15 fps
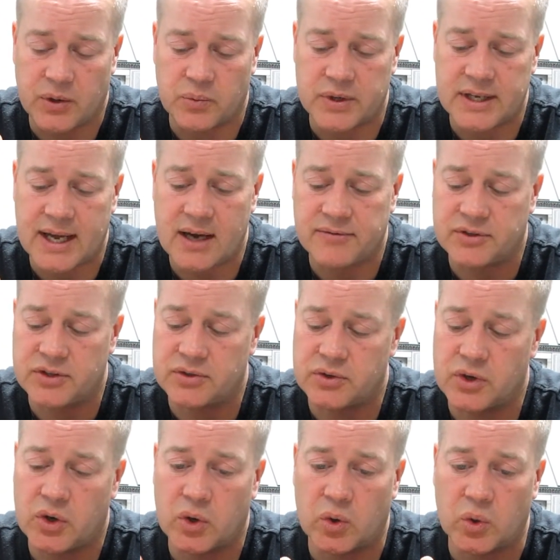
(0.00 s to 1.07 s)
We have to
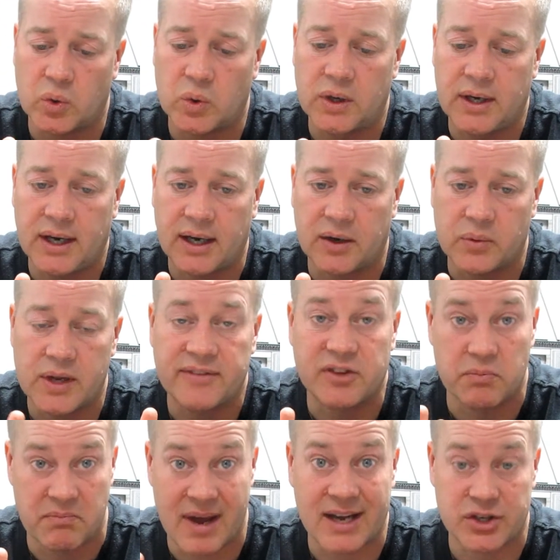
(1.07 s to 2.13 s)
know, we have to
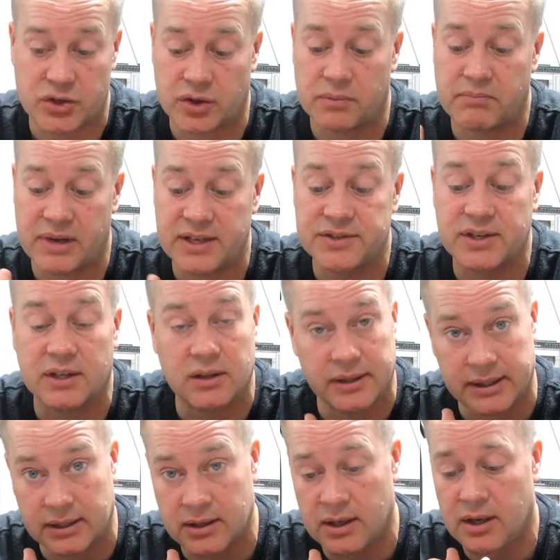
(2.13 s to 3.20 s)
measure
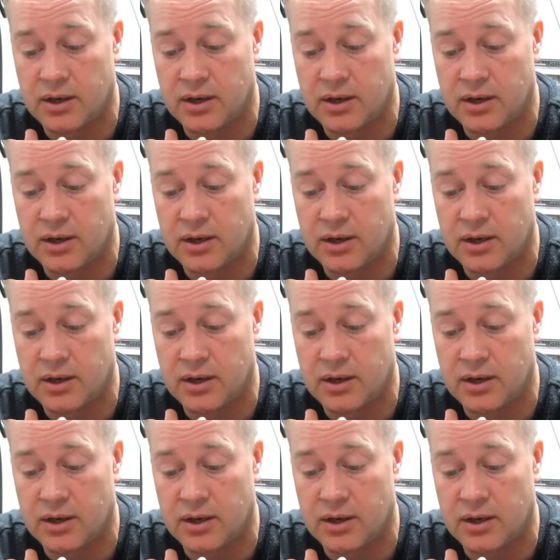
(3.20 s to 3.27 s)
basically